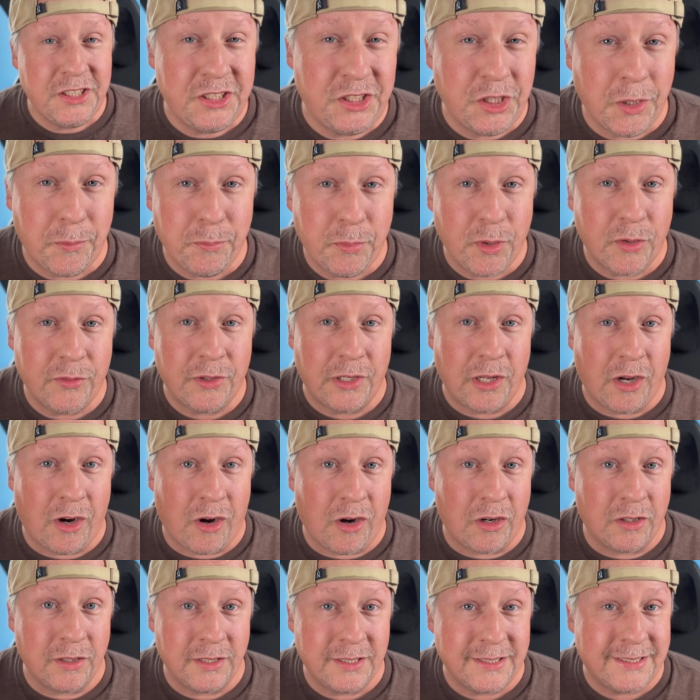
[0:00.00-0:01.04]
jump over to
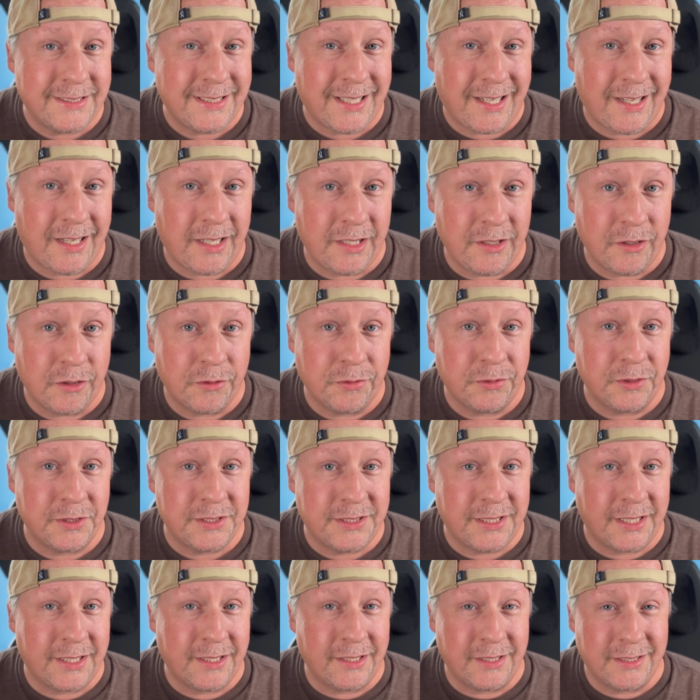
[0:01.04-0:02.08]
artlist.io for a
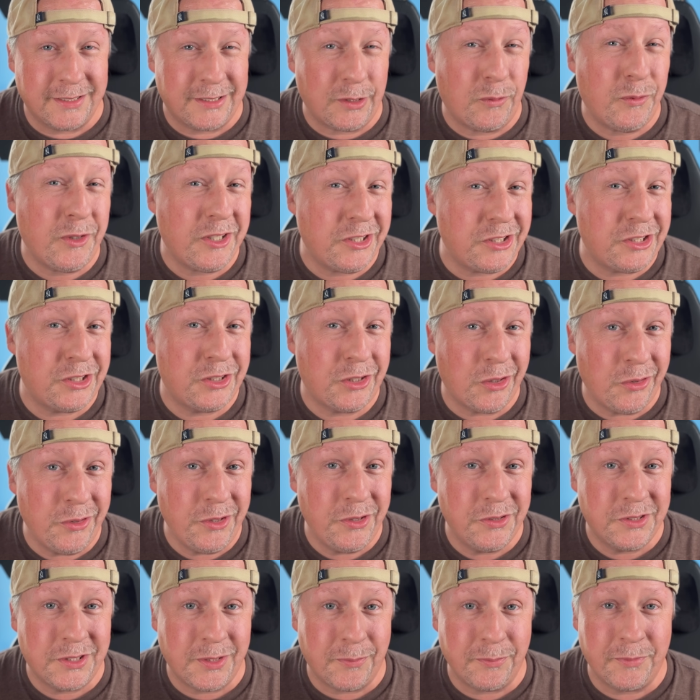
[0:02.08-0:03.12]
second because I want to show you
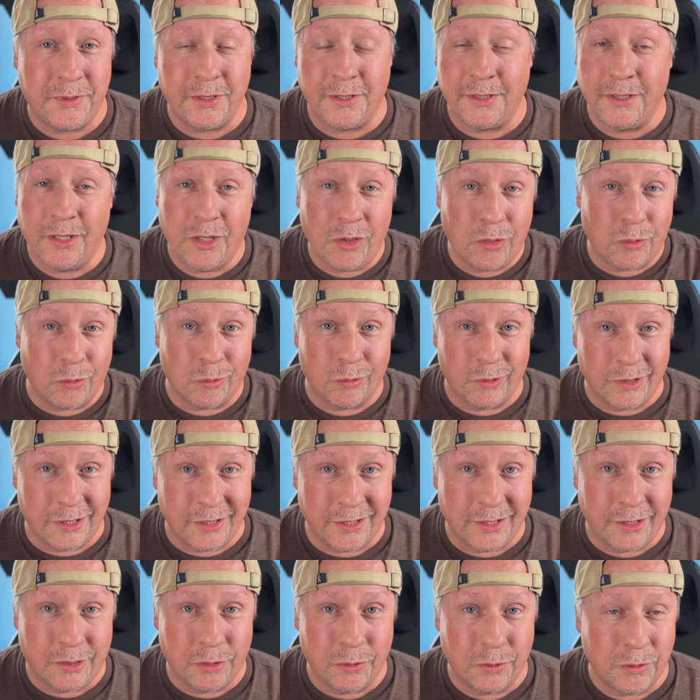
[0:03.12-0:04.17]
something
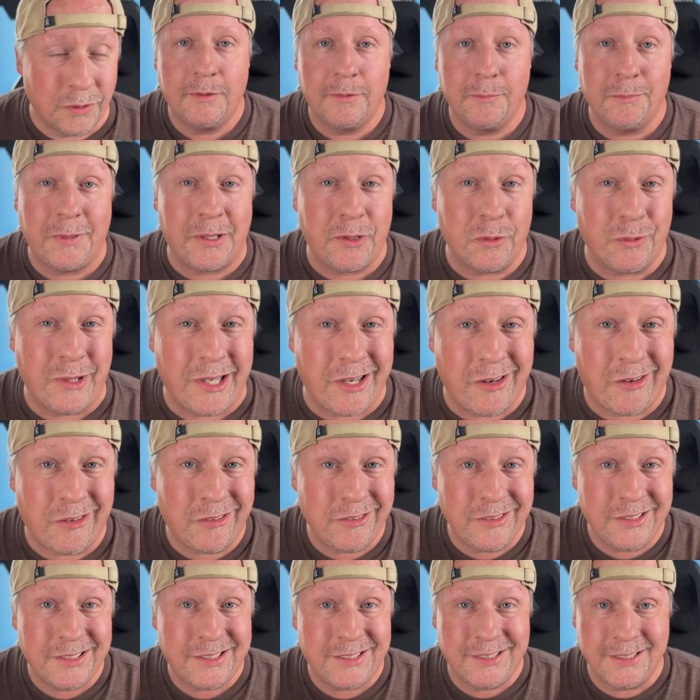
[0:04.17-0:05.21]
really cool. By the way,
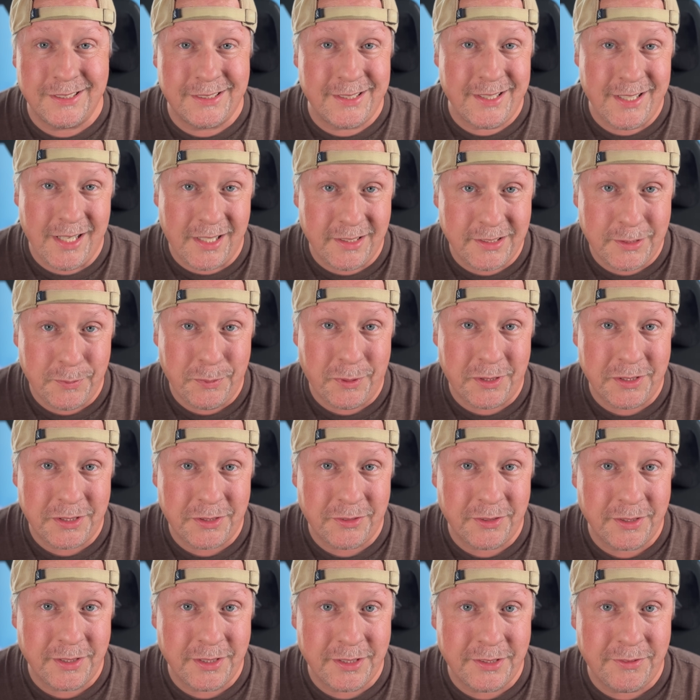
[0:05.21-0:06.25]
Artlist is not
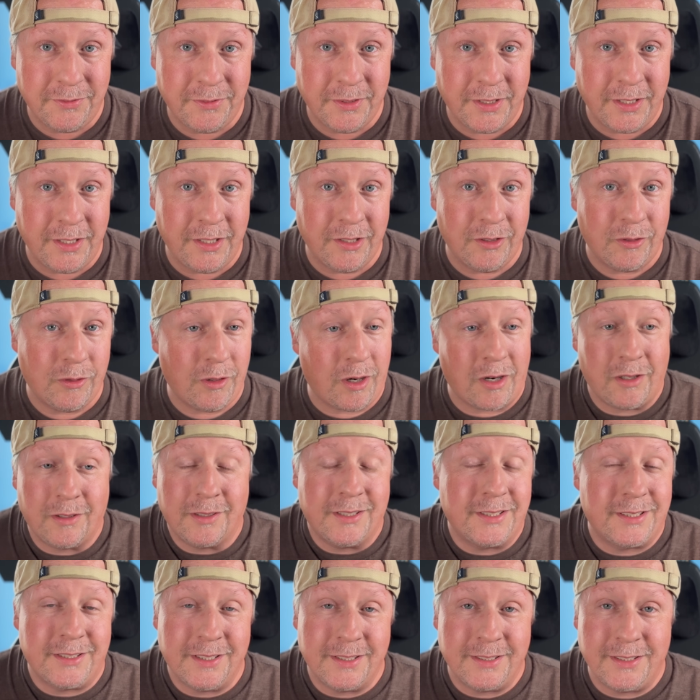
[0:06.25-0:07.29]
sponsoring this video.
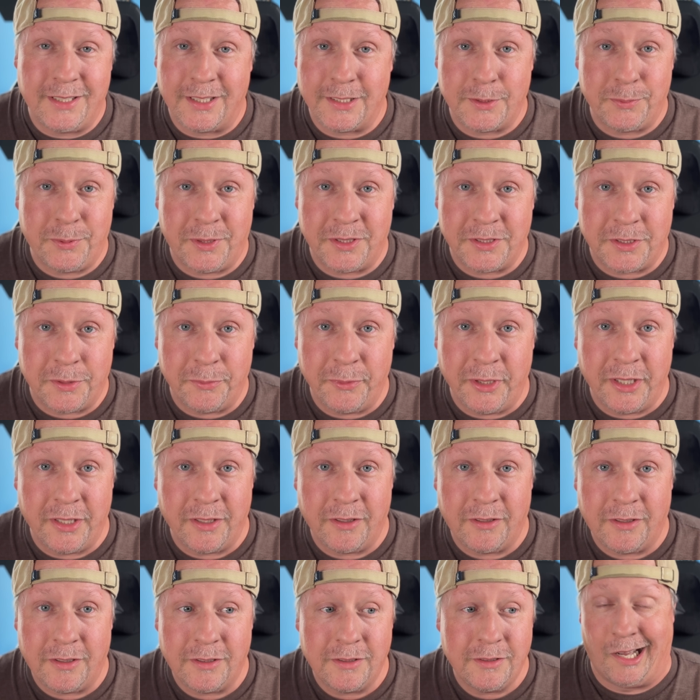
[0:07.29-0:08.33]
Artlist does not sponsor me at
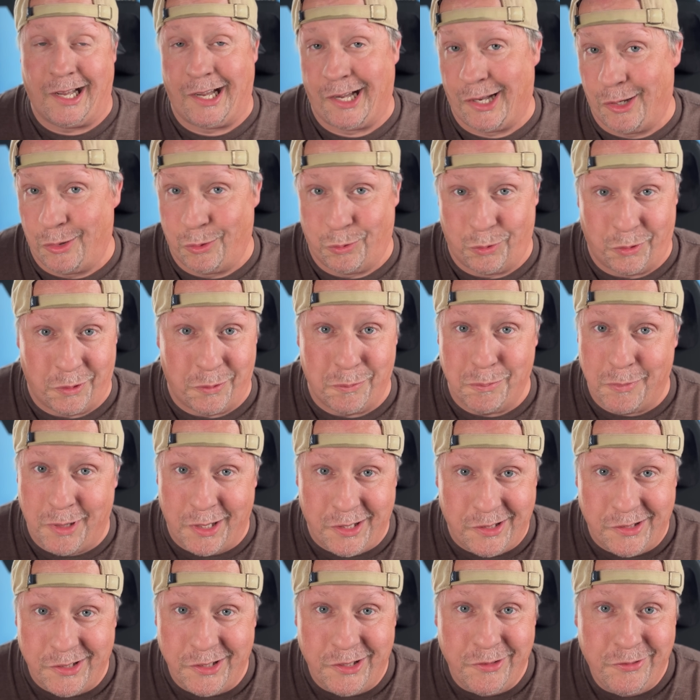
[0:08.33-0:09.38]
all. I wouldn't
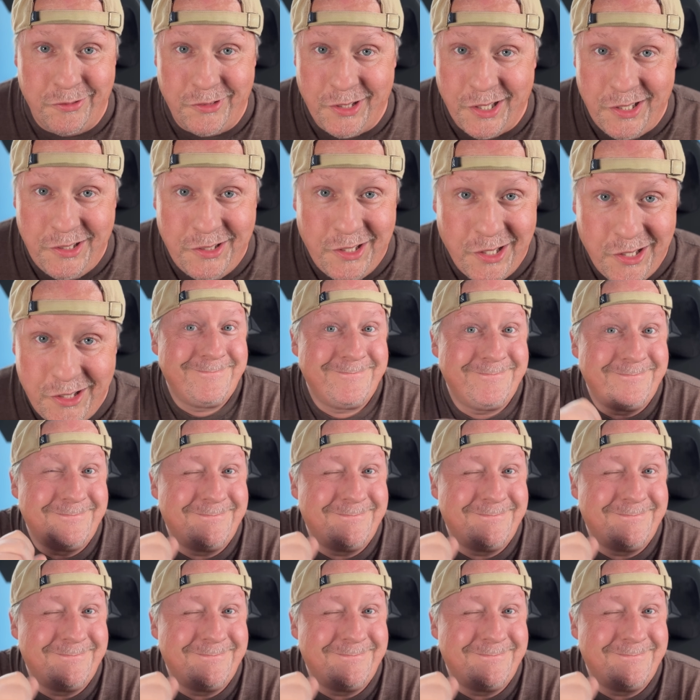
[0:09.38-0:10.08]
mind it if they did